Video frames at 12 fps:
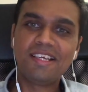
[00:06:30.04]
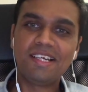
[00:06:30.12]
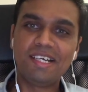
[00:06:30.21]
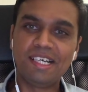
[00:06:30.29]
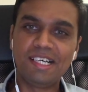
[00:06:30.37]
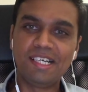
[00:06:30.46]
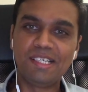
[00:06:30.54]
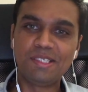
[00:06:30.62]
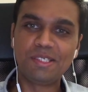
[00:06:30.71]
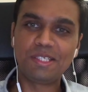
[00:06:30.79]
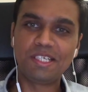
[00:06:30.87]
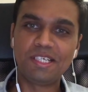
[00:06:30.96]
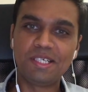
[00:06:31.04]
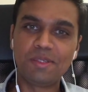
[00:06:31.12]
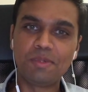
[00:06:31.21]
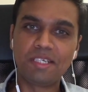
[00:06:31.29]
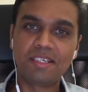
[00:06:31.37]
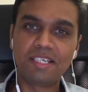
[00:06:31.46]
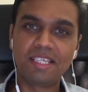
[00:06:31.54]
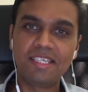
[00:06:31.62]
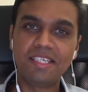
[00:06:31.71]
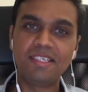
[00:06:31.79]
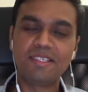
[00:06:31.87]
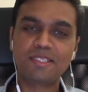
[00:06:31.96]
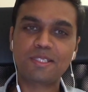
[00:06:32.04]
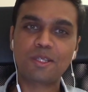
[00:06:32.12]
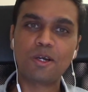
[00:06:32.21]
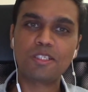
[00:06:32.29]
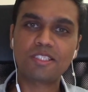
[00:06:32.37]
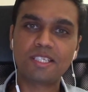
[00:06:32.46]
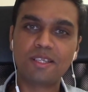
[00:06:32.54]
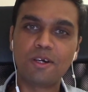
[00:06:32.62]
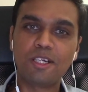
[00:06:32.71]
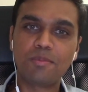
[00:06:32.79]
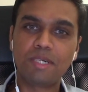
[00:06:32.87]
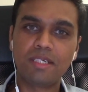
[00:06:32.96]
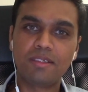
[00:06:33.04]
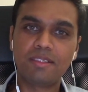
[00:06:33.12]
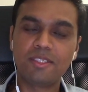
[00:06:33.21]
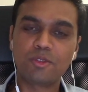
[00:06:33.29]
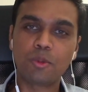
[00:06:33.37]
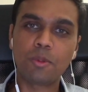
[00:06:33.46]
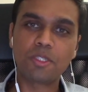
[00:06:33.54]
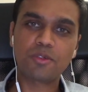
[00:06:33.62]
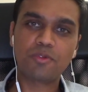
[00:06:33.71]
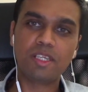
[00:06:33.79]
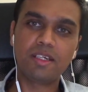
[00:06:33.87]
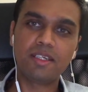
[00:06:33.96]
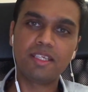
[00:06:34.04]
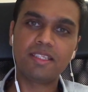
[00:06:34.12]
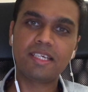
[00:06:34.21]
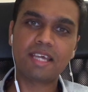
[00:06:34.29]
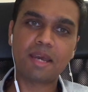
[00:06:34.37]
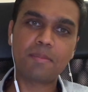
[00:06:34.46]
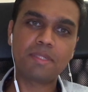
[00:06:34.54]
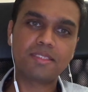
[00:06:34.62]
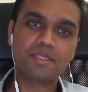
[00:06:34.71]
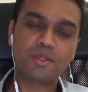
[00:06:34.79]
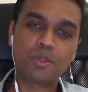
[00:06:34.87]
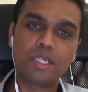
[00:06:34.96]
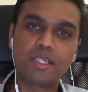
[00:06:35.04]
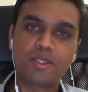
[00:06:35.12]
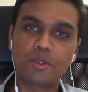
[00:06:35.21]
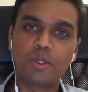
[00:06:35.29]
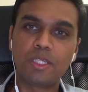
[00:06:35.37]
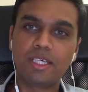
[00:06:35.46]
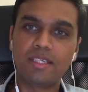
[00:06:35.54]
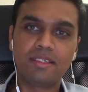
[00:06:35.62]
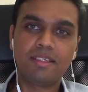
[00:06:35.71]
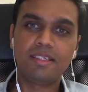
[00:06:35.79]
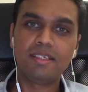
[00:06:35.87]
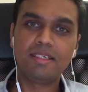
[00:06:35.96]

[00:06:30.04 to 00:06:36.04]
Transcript: Yeah, one really slogs a lot, but there's so much of learning that happens through that role, and